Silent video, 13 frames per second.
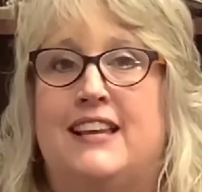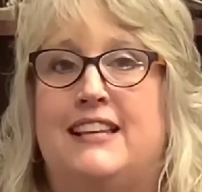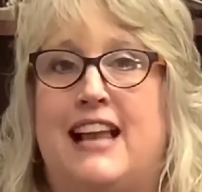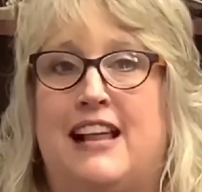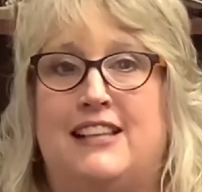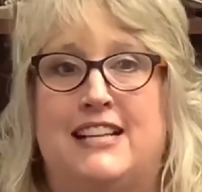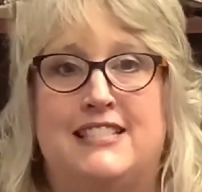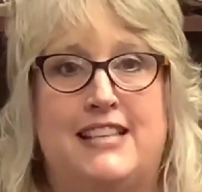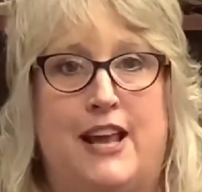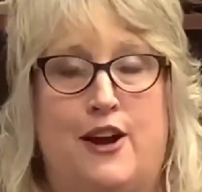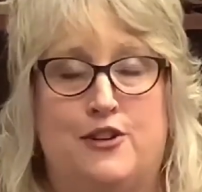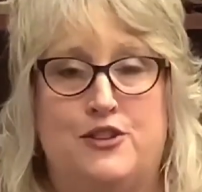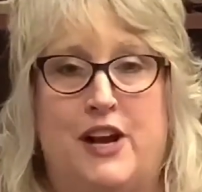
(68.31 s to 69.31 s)
Now let's say
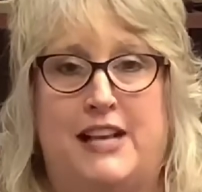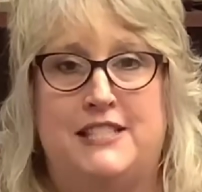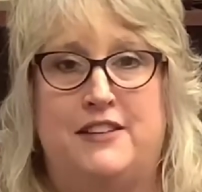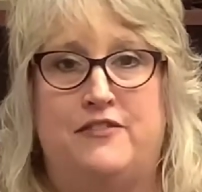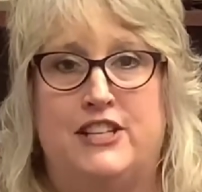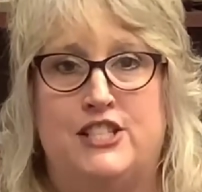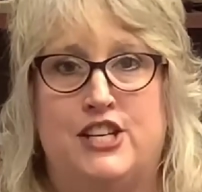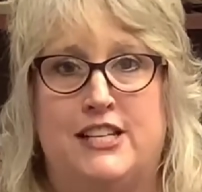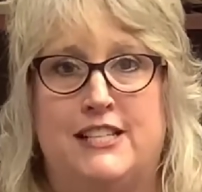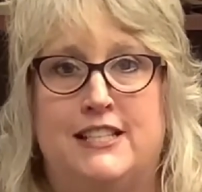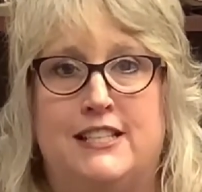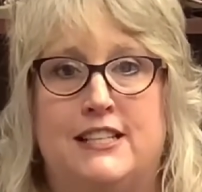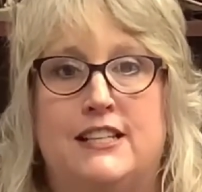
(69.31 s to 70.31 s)
our Tracy vision.
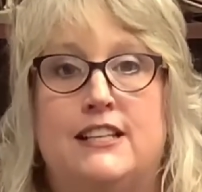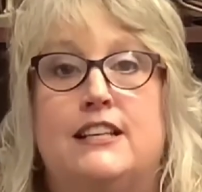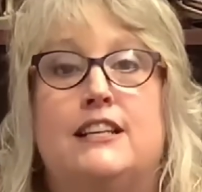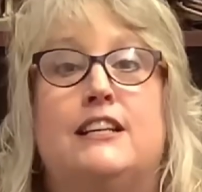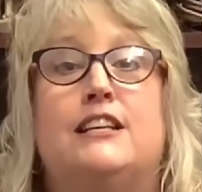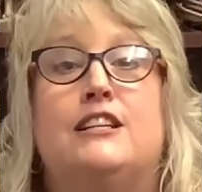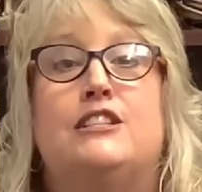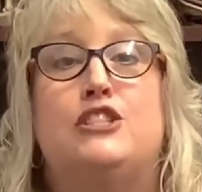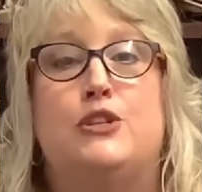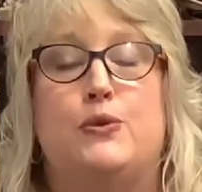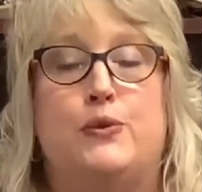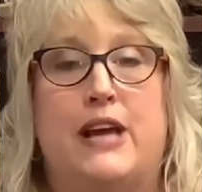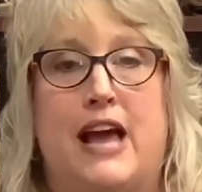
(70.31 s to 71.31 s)

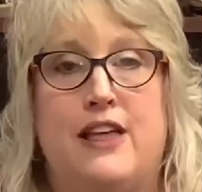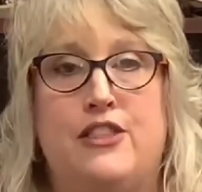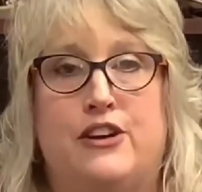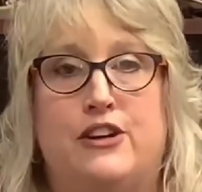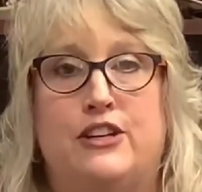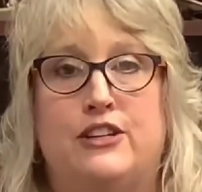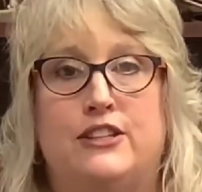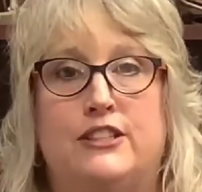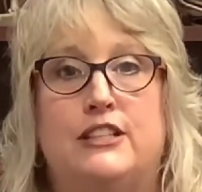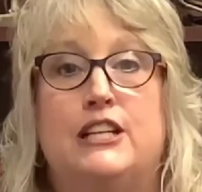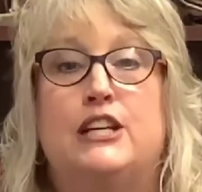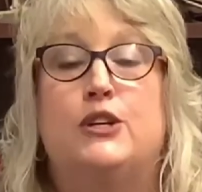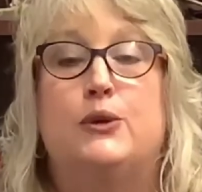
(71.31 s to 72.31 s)
Together,
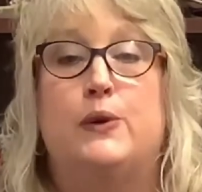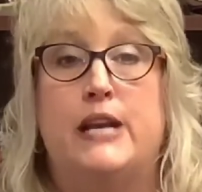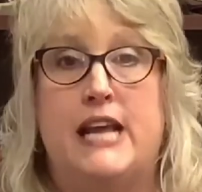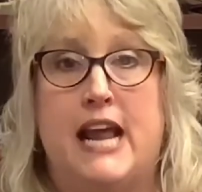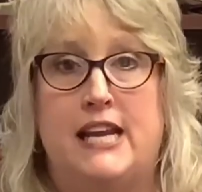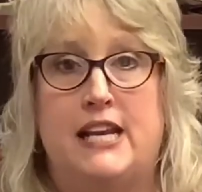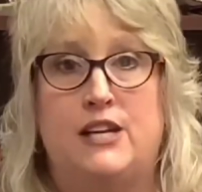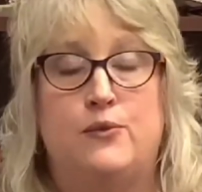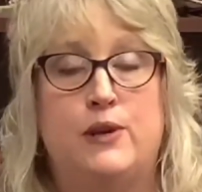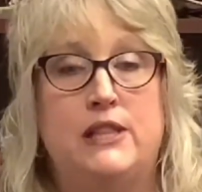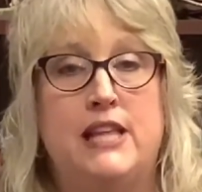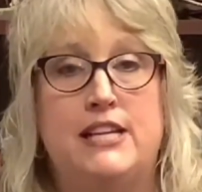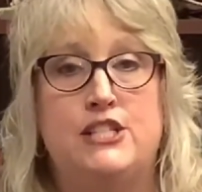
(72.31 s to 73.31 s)
creating
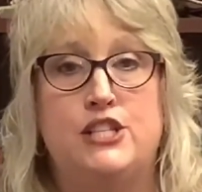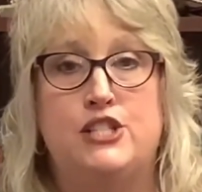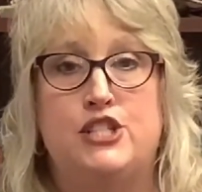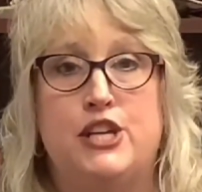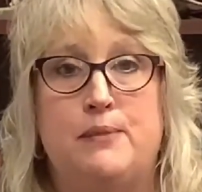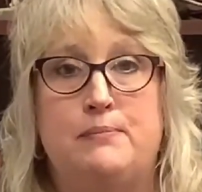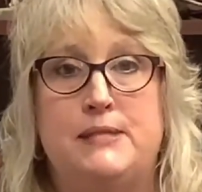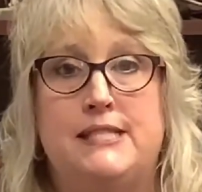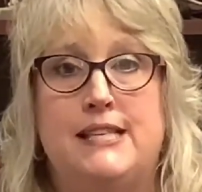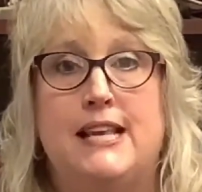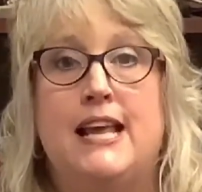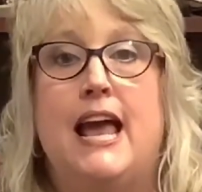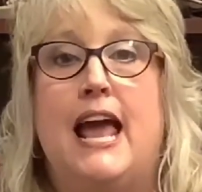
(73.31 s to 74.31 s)
relationships
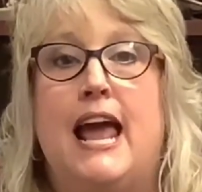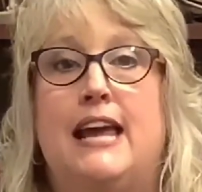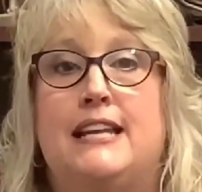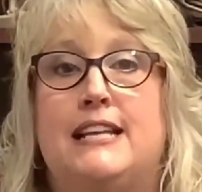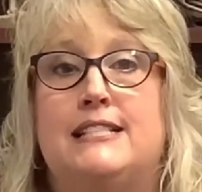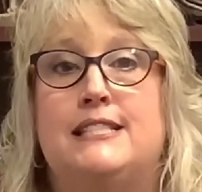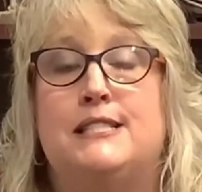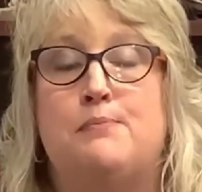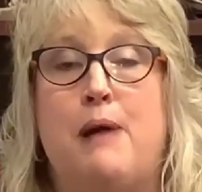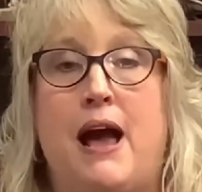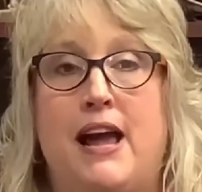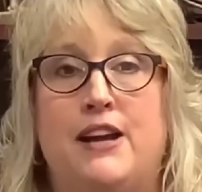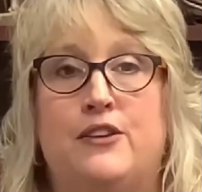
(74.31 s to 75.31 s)
and
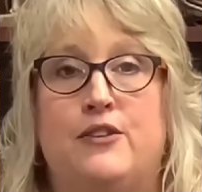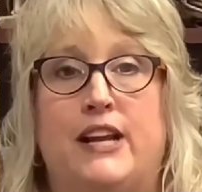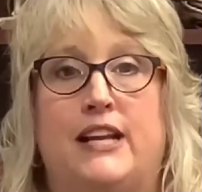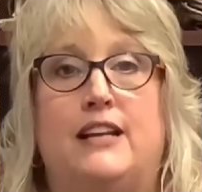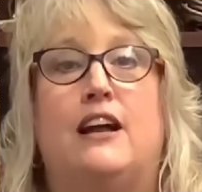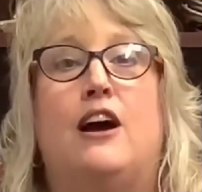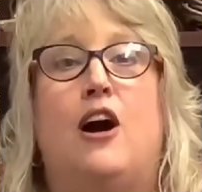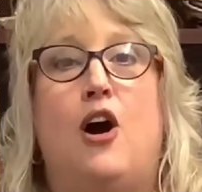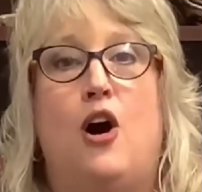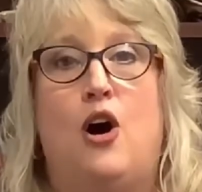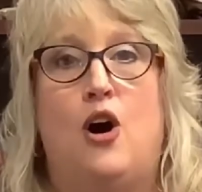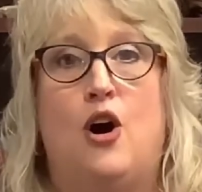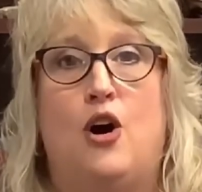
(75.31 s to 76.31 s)
inspiring
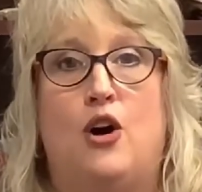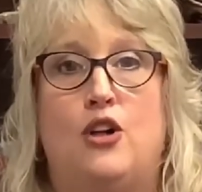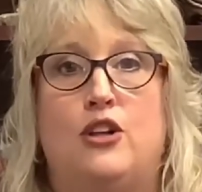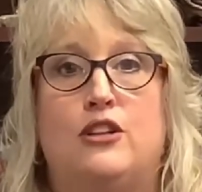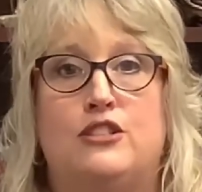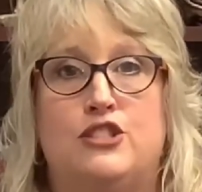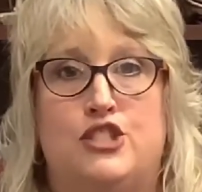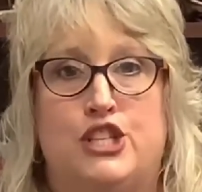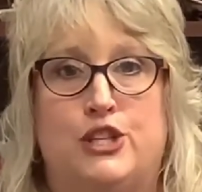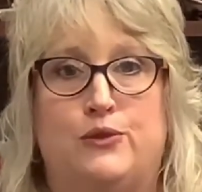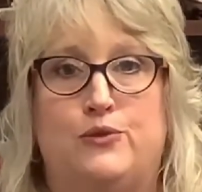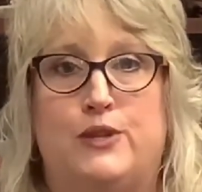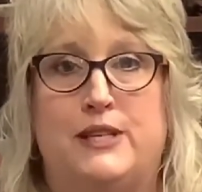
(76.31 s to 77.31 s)
all
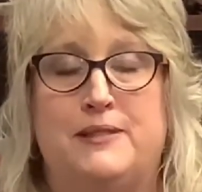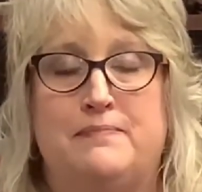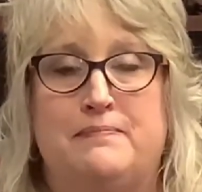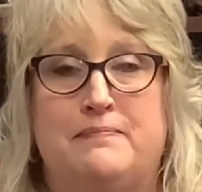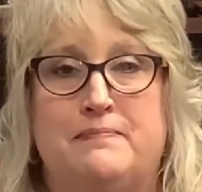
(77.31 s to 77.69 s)
children.